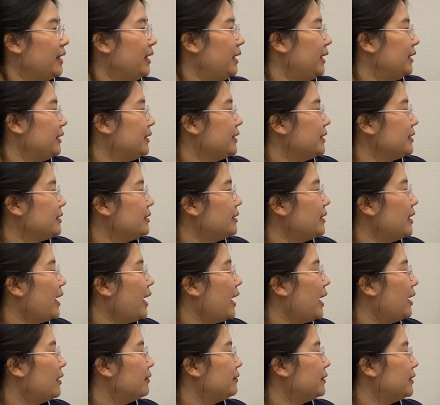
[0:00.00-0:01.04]
it doesn't
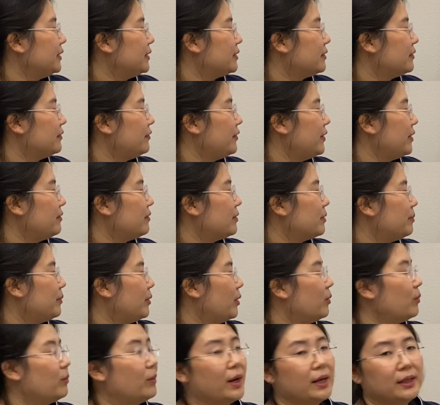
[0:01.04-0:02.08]
have this
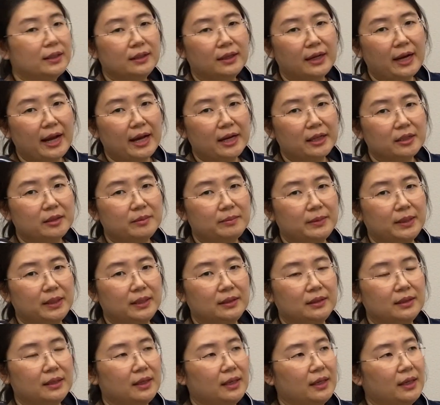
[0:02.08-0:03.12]
favorable water
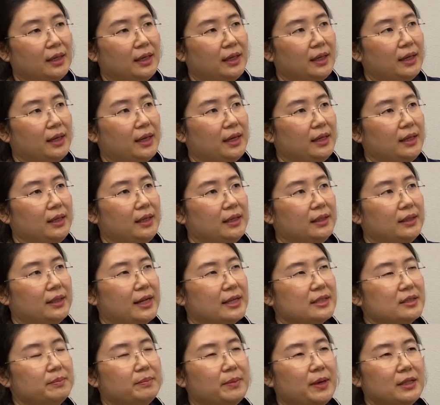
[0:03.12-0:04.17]
element in
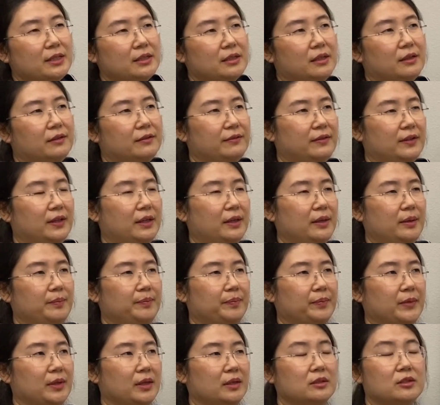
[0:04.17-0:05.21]
as much of a
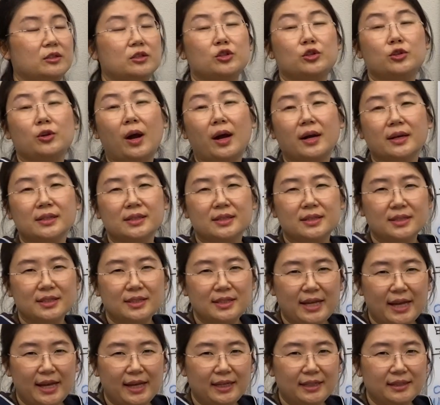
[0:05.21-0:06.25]
strong
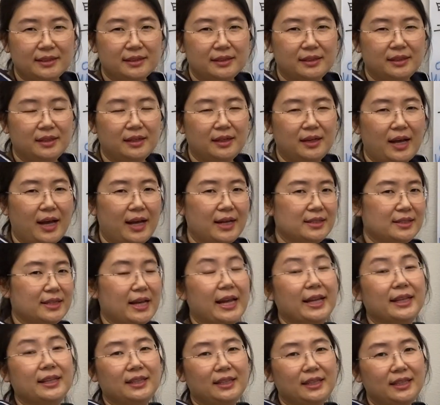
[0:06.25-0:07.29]
state as
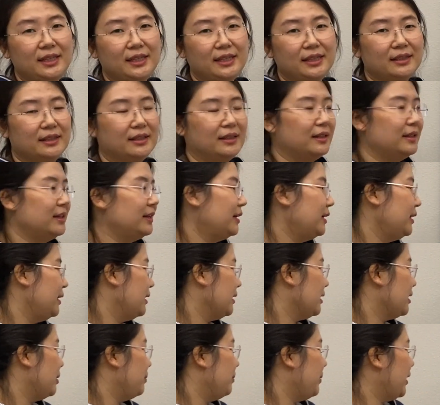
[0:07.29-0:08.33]
I need
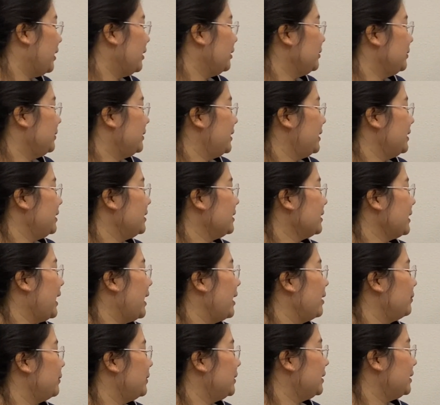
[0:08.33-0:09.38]
compared to this
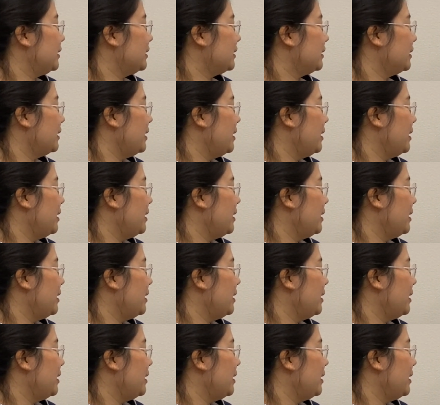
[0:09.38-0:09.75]
guy, which is